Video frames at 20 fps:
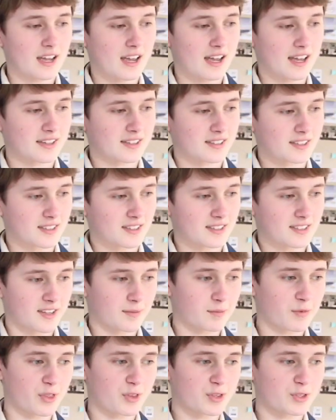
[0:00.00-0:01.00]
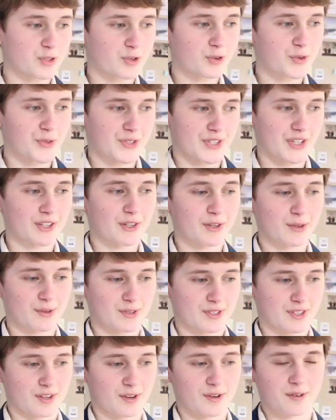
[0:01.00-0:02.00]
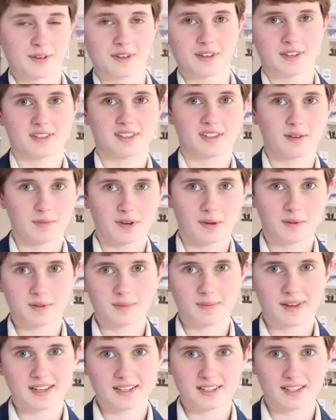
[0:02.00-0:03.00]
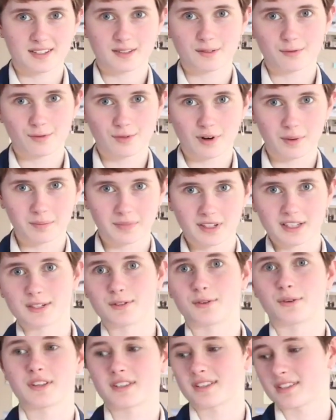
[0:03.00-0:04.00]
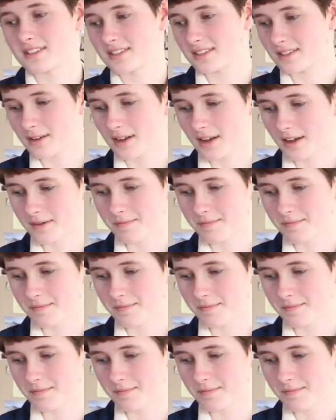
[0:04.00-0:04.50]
and some of the screws are loose, so it sometimes makes rumbly noises.